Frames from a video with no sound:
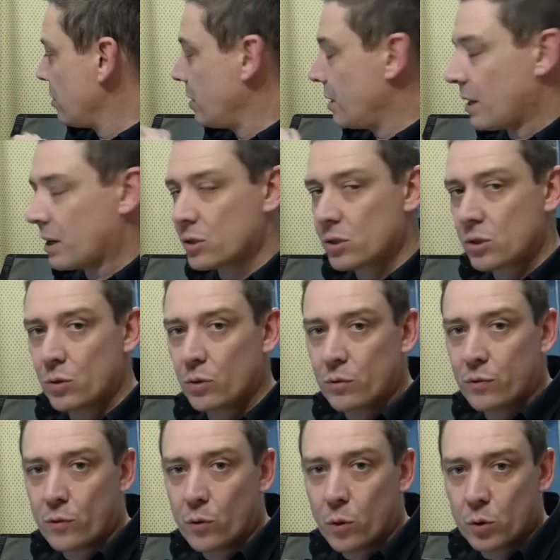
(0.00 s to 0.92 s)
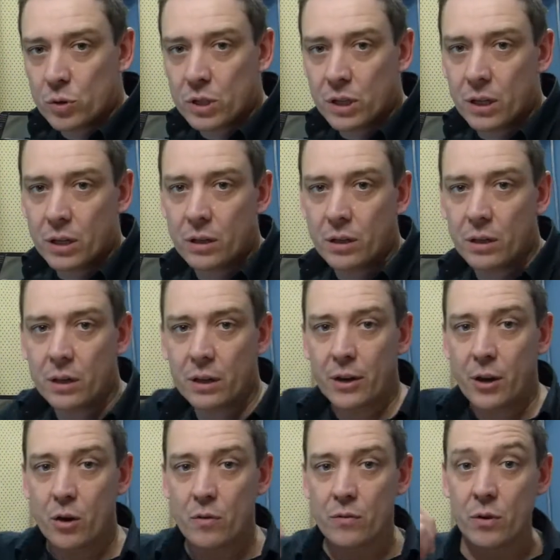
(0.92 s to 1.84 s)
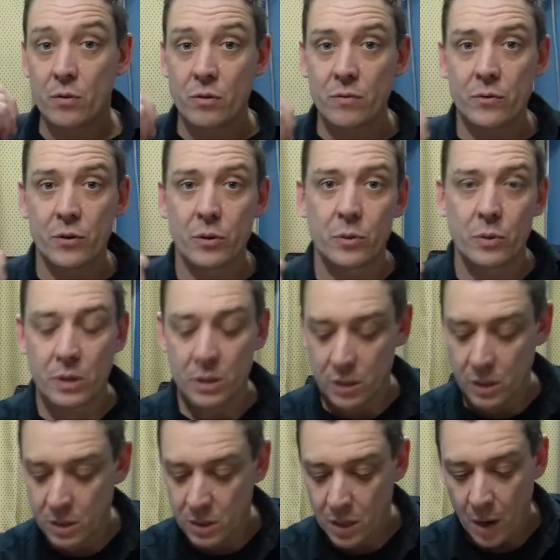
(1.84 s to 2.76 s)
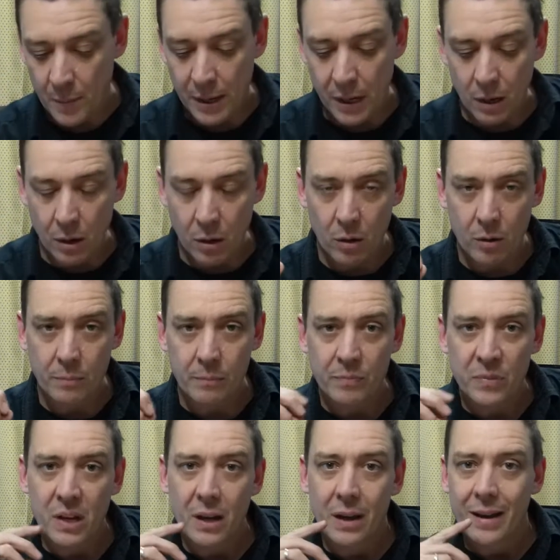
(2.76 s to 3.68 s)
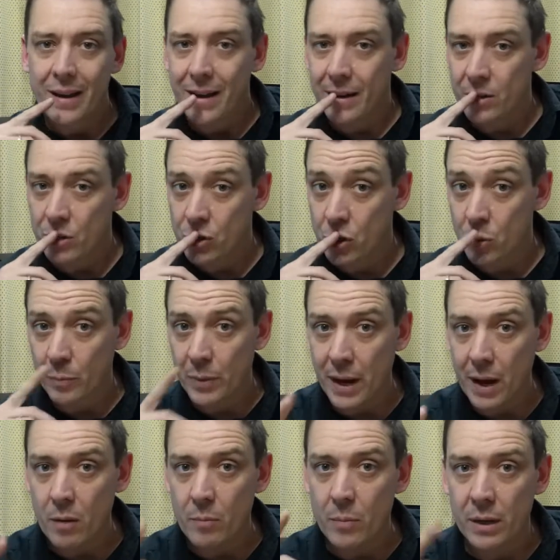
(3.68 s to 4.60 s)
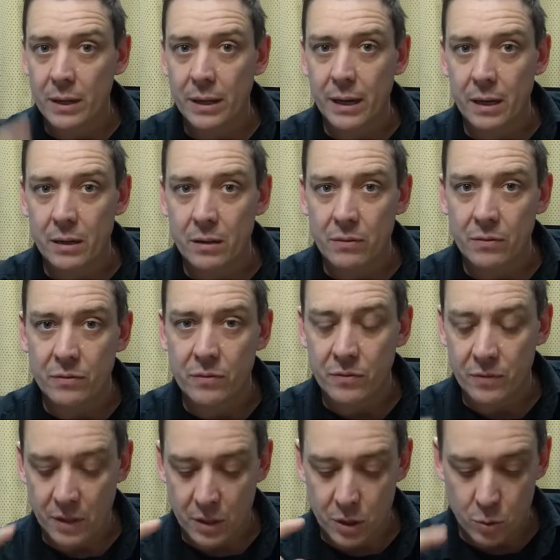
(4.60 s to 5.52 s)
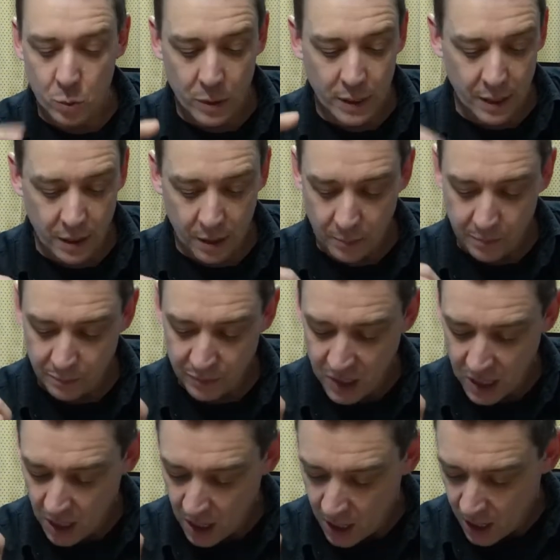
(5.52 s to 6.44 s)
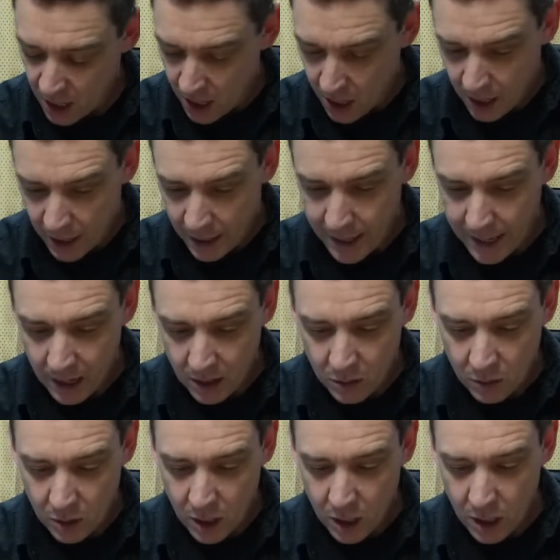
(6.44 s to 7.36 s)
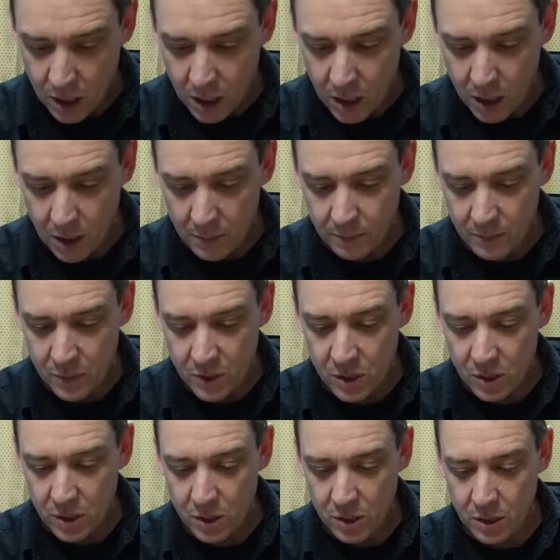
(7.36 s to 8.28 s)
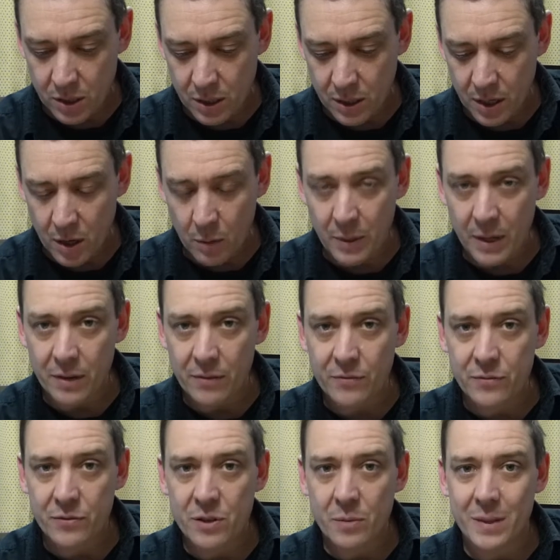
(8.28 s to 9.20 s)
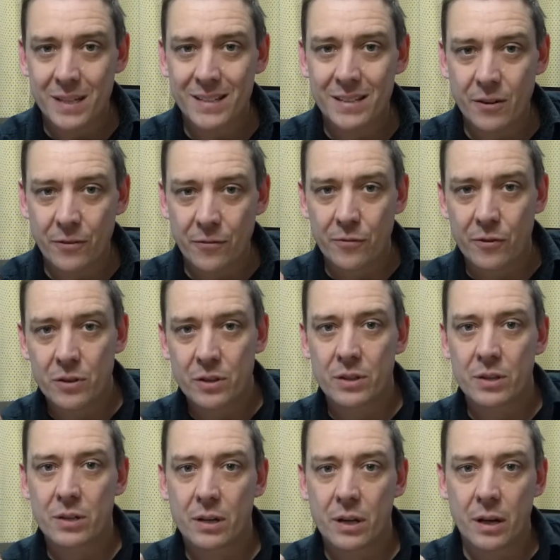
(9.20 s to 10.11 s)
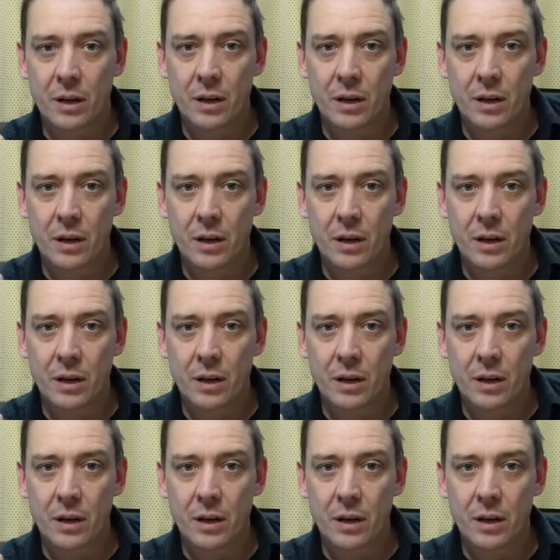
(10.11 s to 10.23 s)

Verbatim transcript: that the X240 Lenovo review is coming along, and that should be out by the end of this week. Now, a little bit of something different